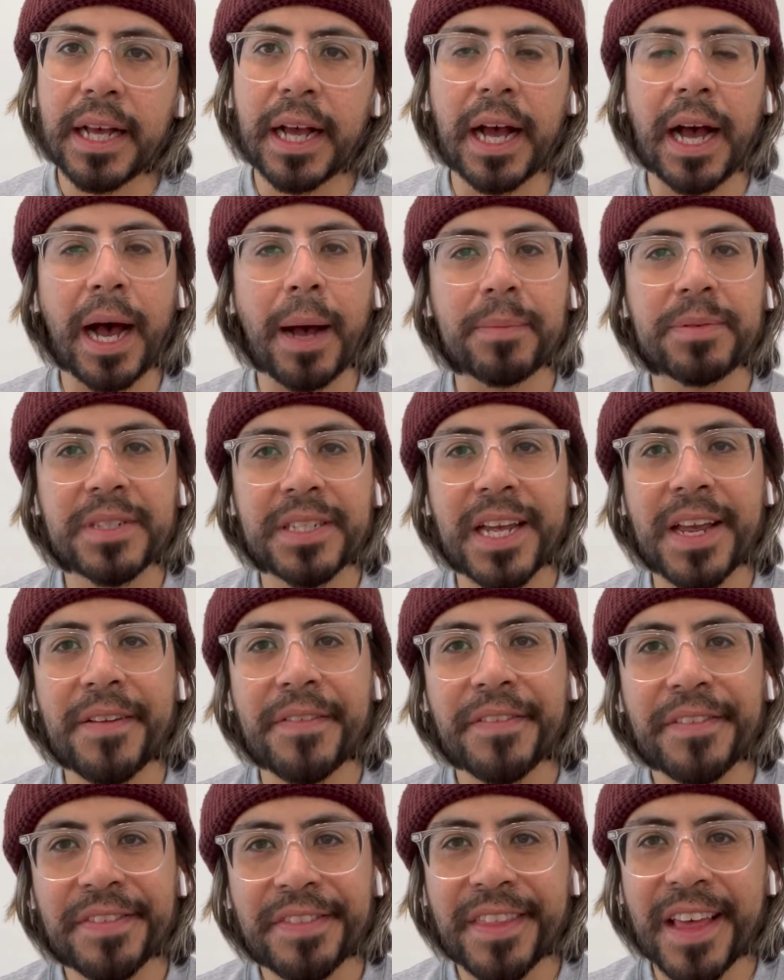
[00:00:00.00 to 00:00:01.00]
I'm
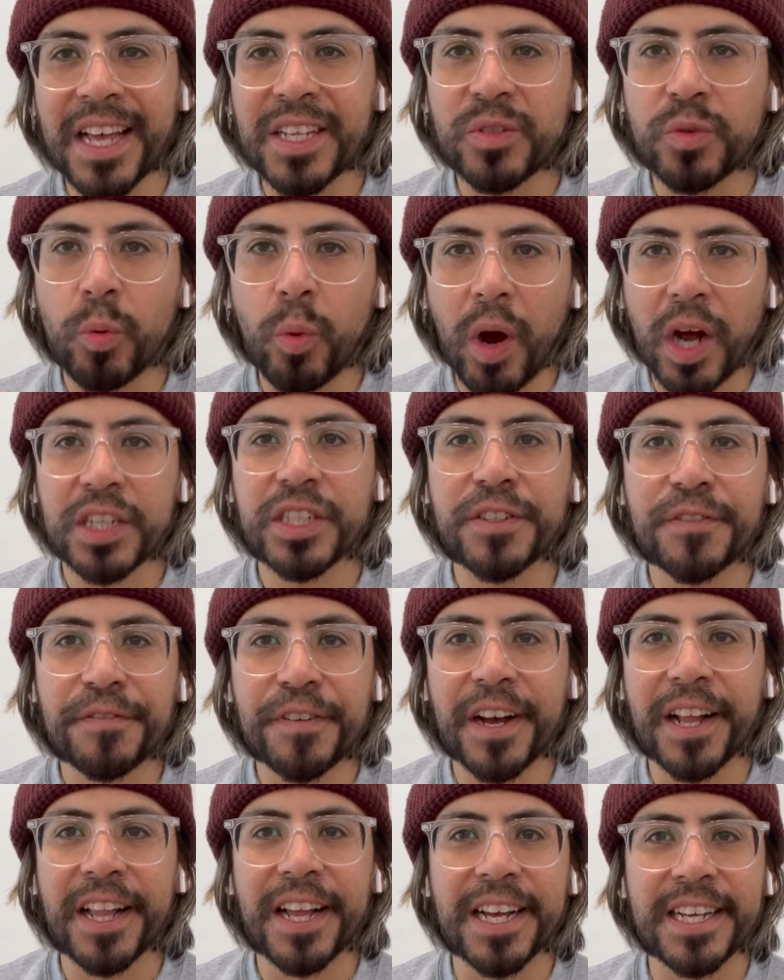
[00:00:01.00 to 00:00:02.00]
Steve. Thanks for watching,
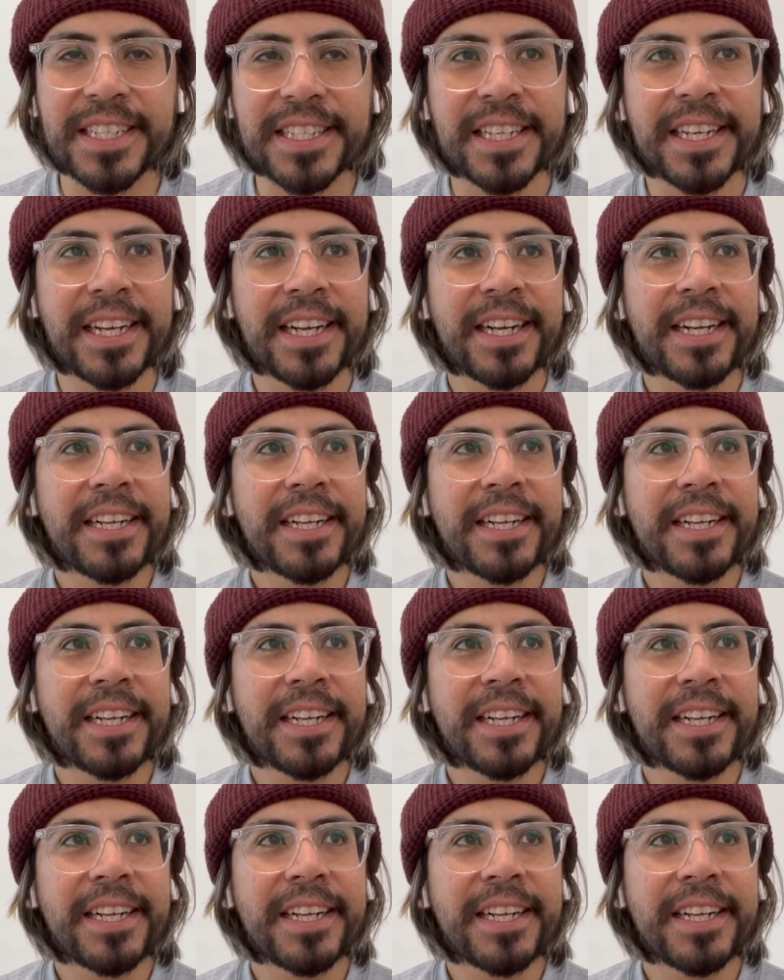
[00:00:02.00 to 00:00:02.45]
fellas.